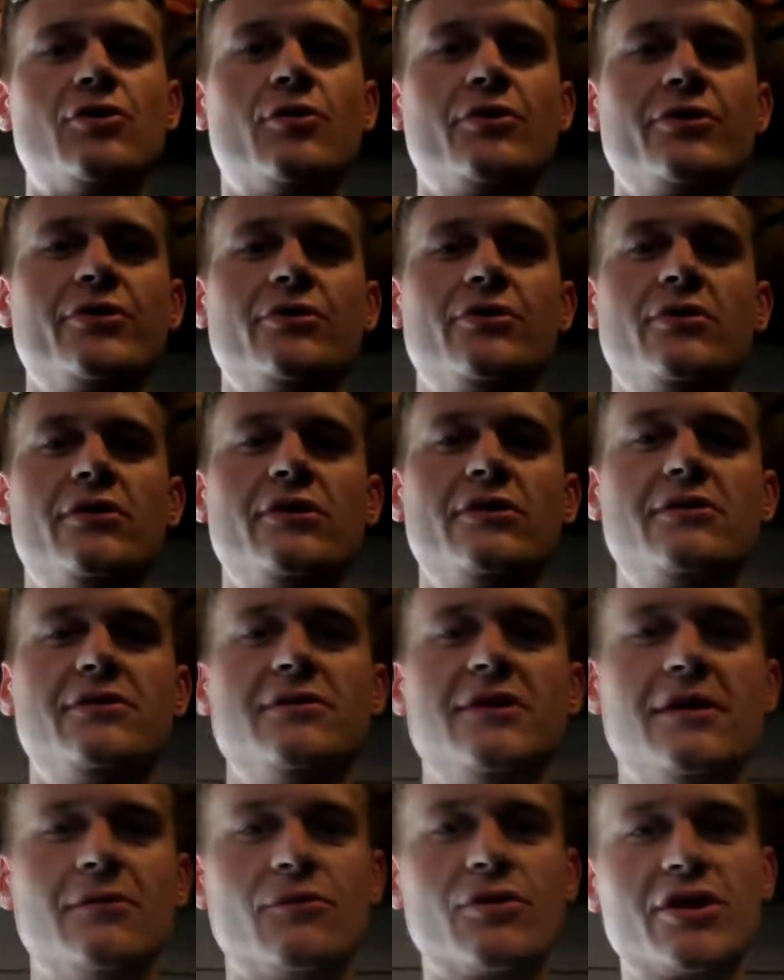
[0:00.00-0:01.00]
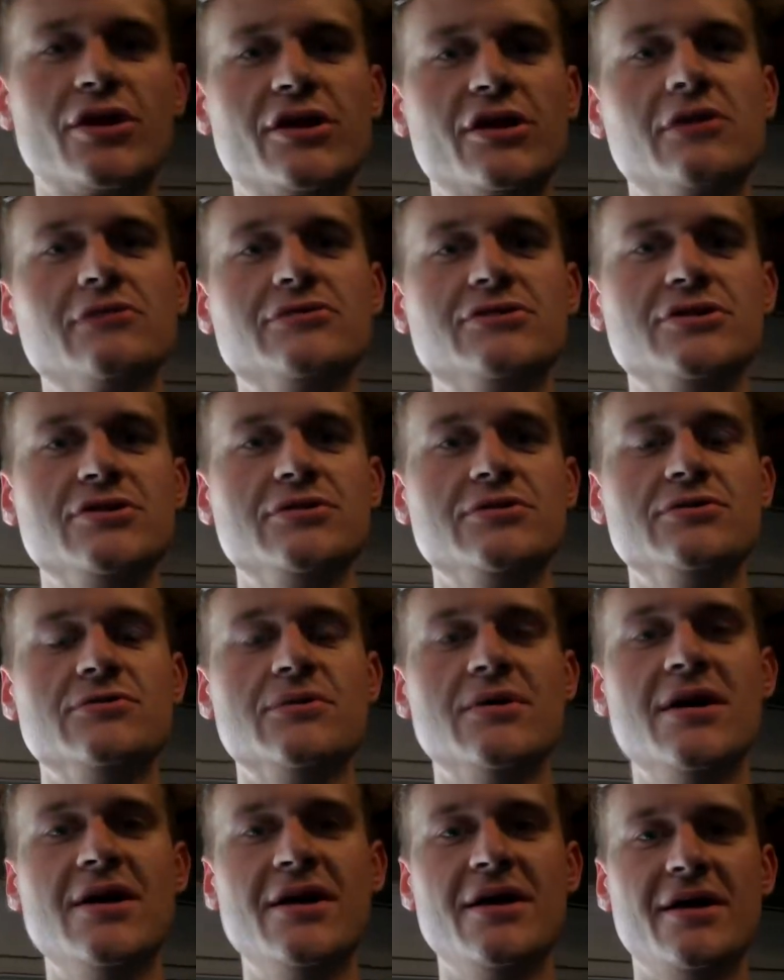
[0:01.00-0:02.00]
canola oil, and we're gonna go
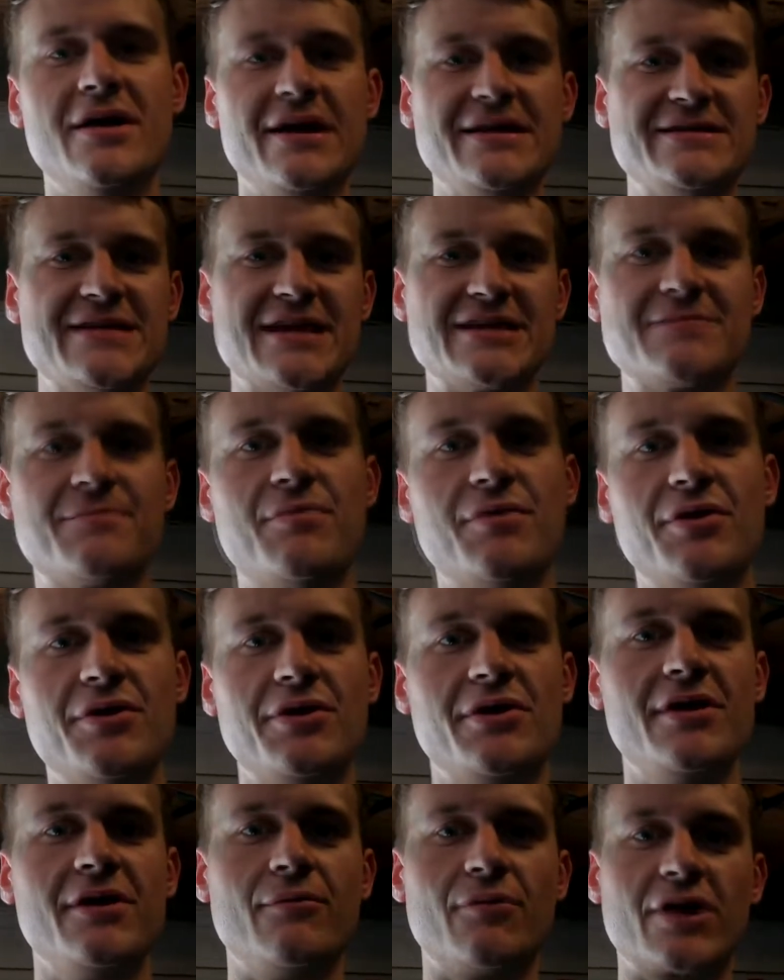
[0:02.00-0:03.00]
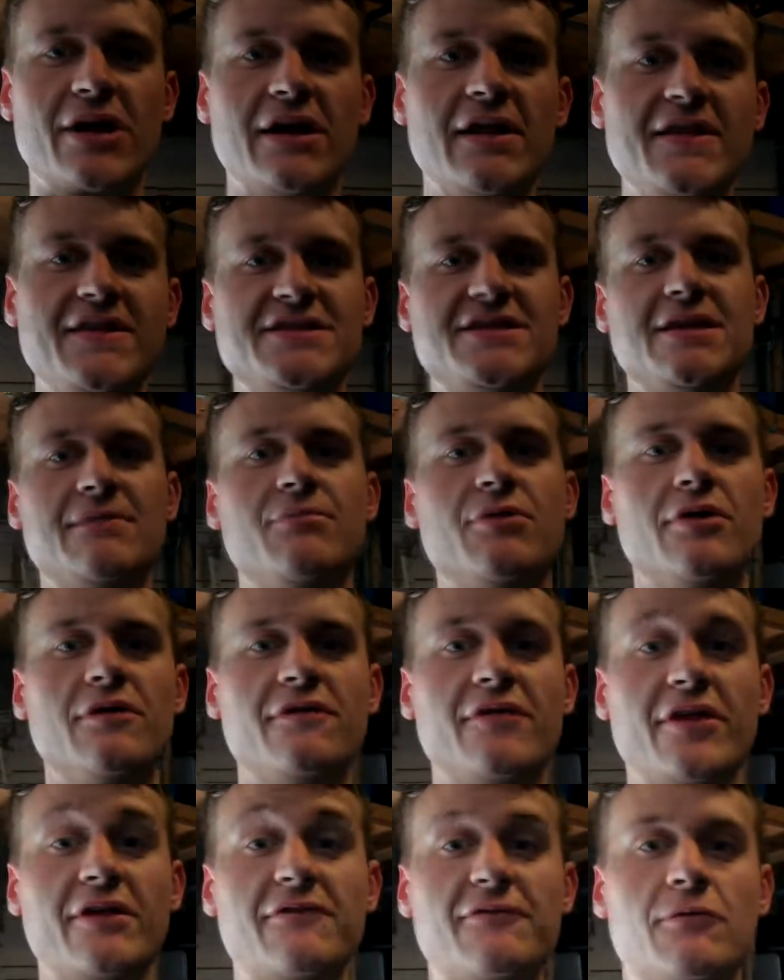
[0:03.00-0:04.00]
do a test burn, and we're gonna let this thing burn
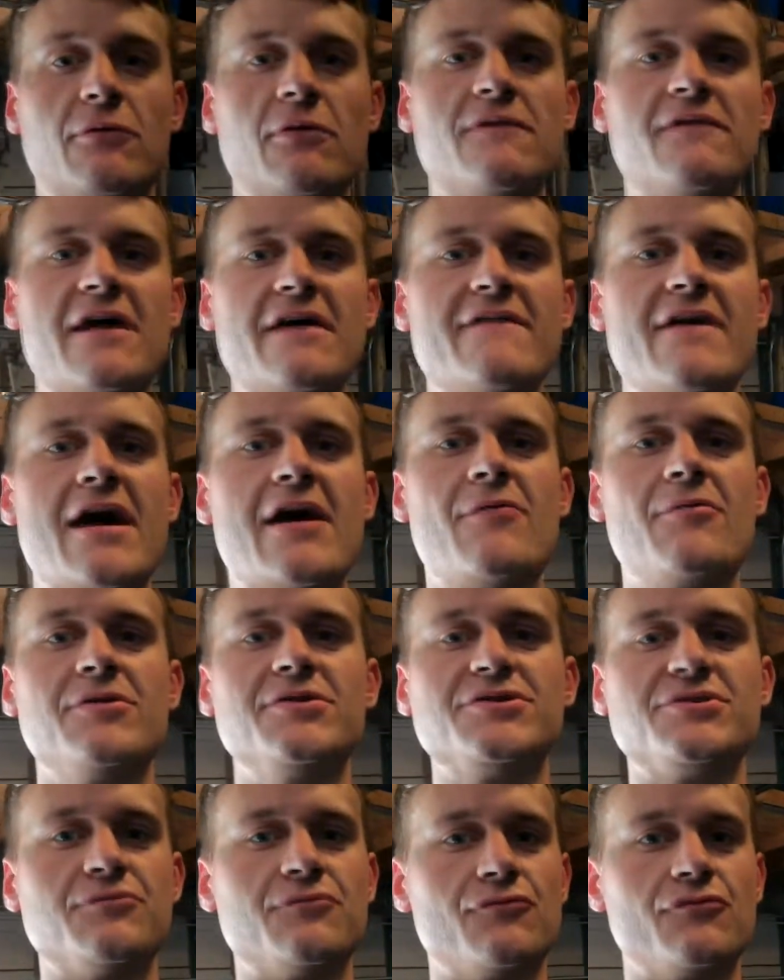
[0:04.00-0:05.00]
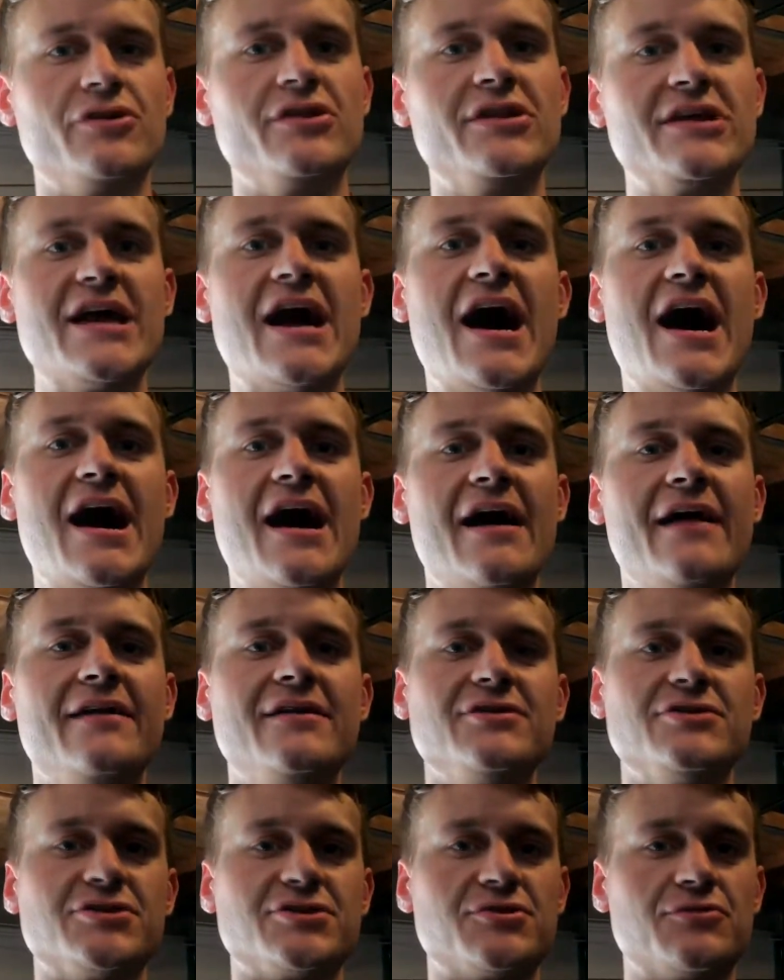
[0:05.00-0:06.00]
for like 4 or 5 hours, really
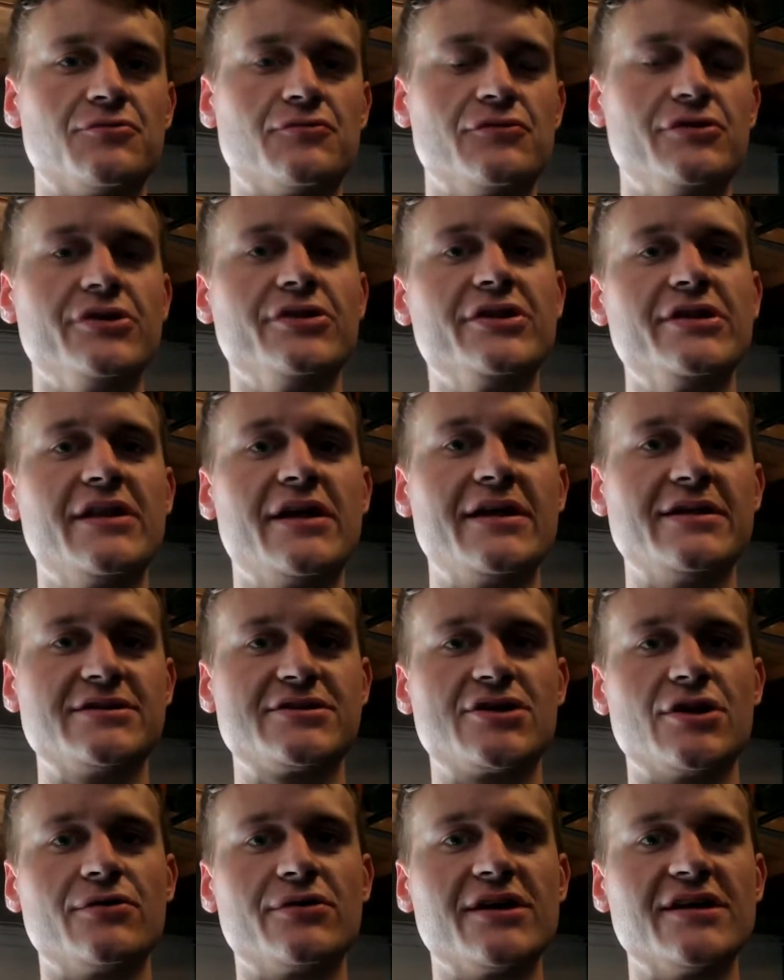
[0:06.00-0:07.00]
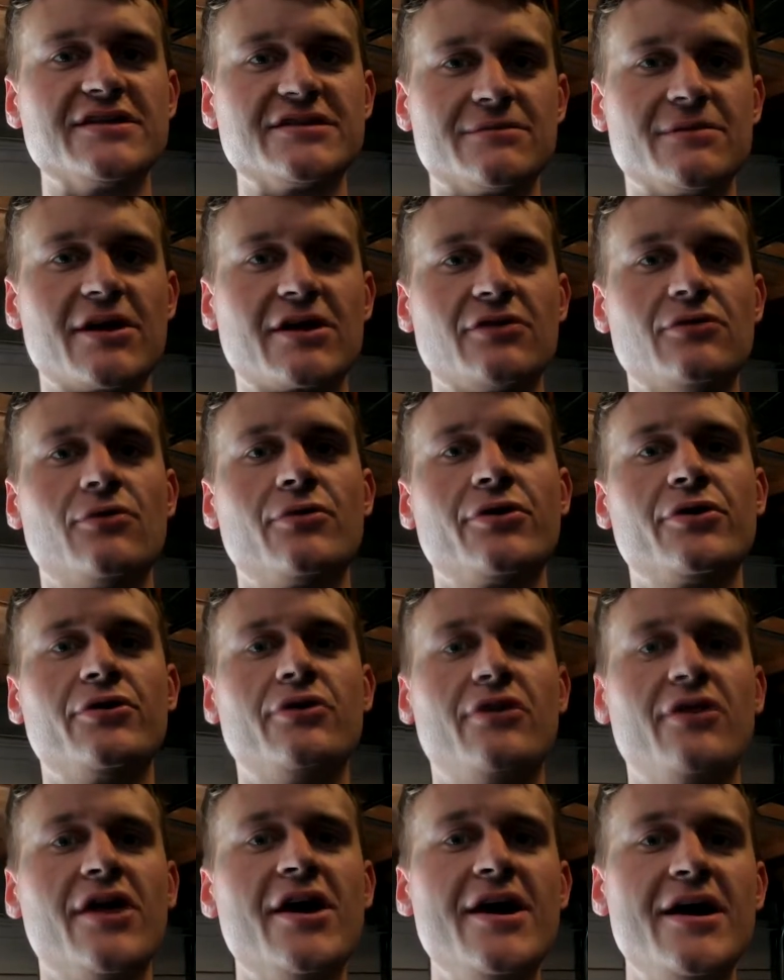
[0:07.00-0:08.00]
hot, just to really let it soak in some of that canola
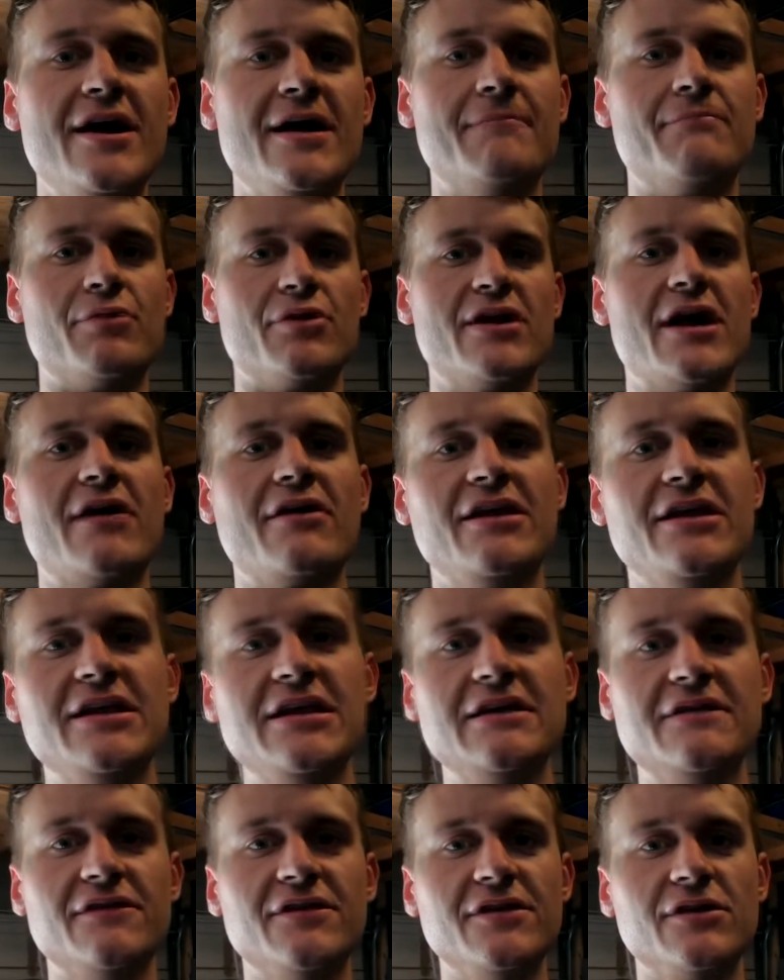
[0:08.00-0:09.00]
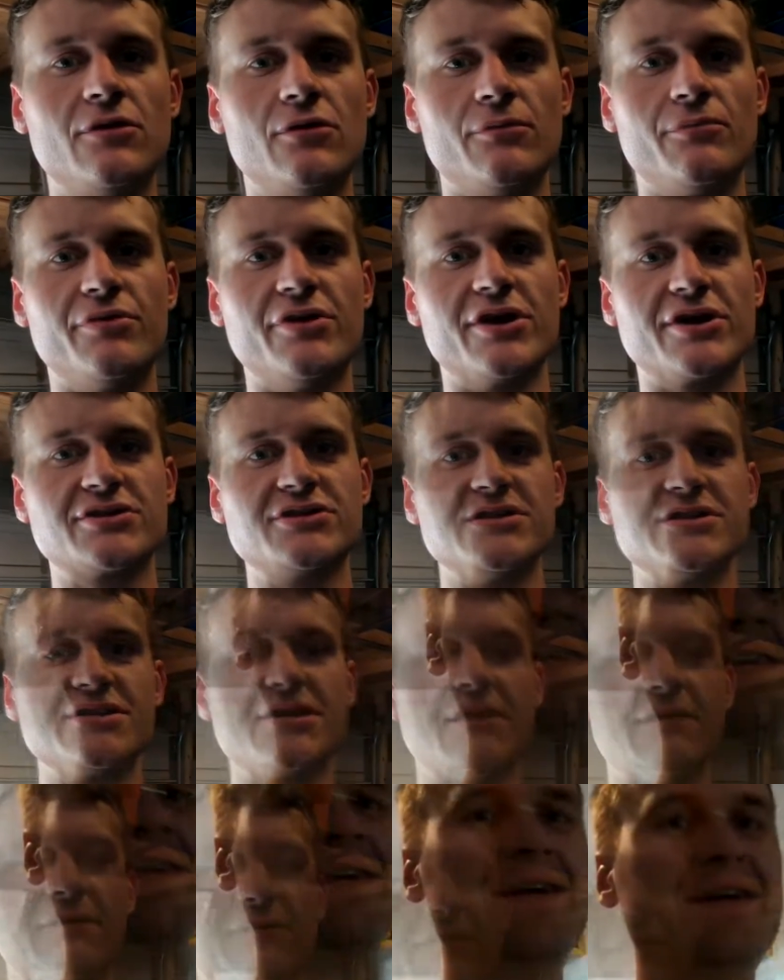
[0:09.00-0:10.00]
oil and burn out any of the old production
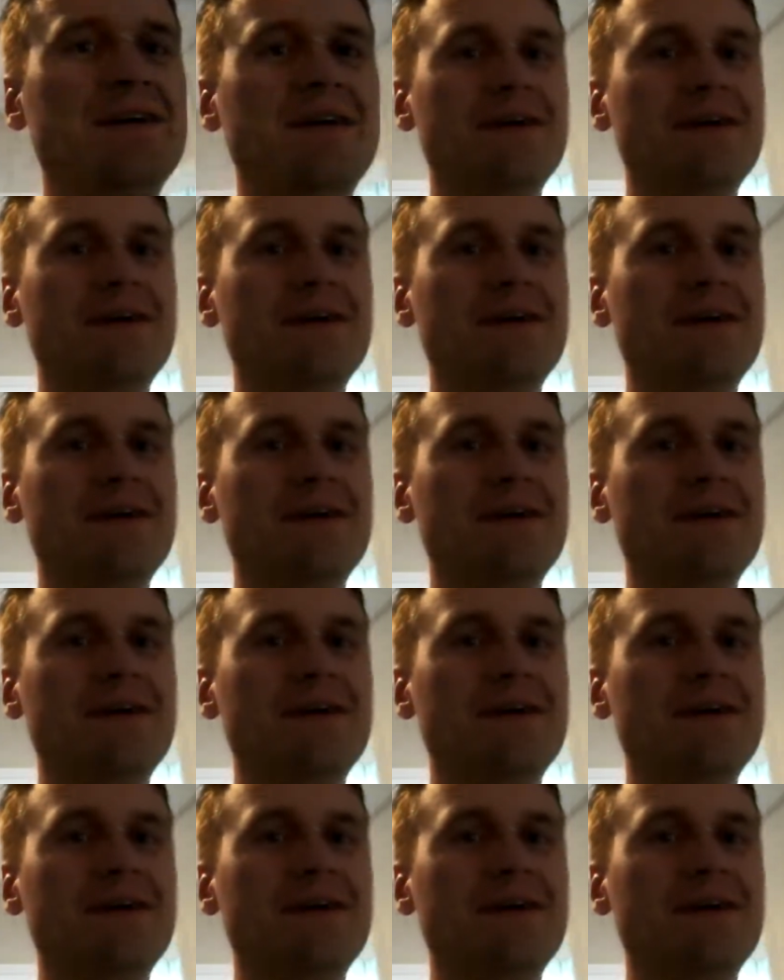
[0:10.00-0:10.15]
stuff.